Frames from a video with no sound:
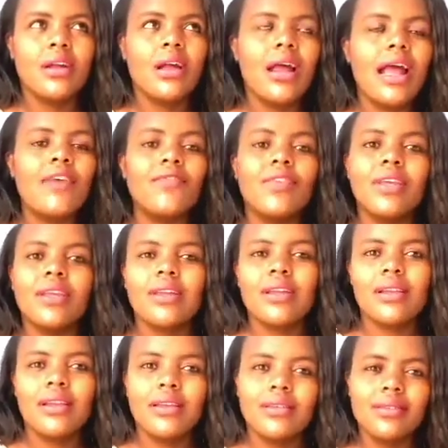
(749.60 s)
having,
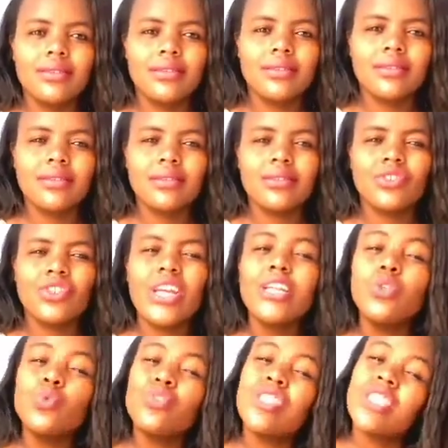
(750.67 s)
like, trying
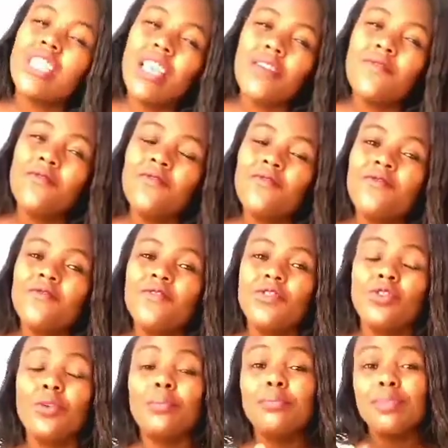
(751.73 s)
to save
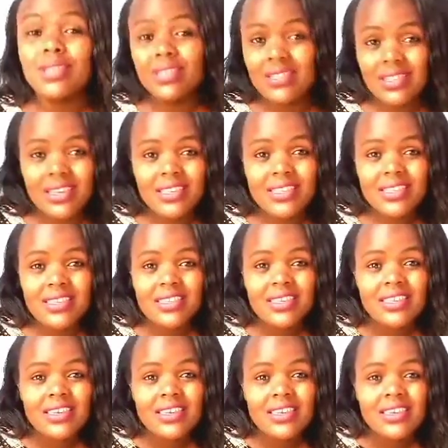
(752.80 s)
your business
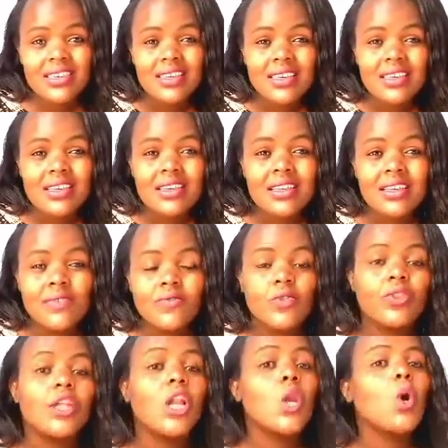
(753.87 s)
for
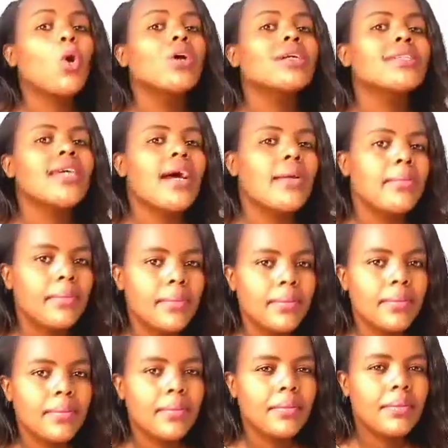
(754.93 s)
the long term,
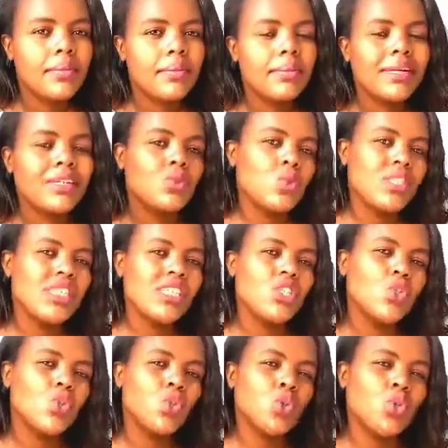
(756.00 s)
but with this
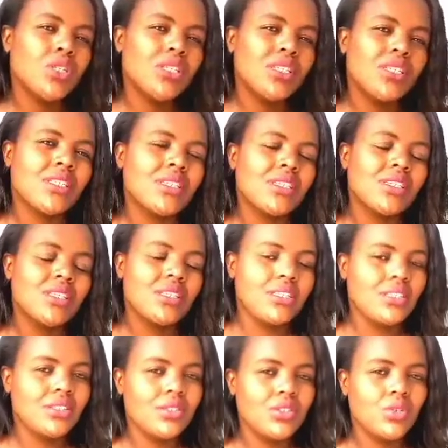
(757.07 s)

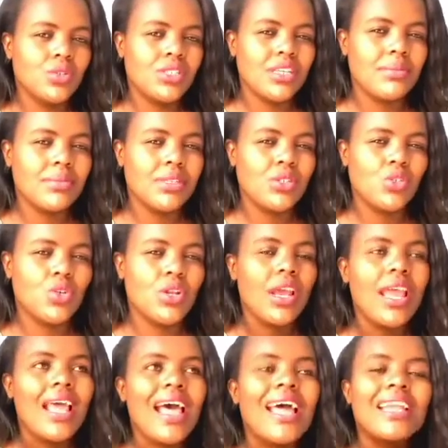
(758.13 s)
short-term decision.
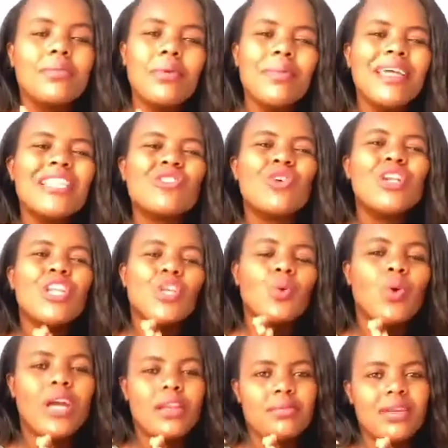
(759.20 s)
And remember, it's only you
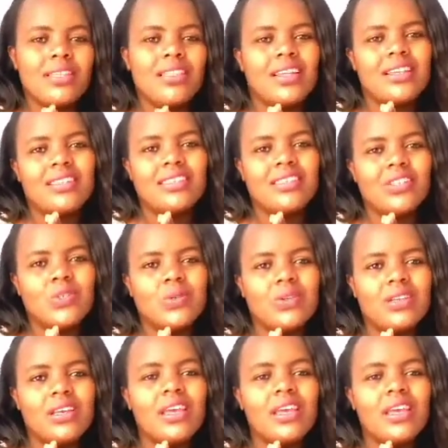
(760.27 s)
can make that decision.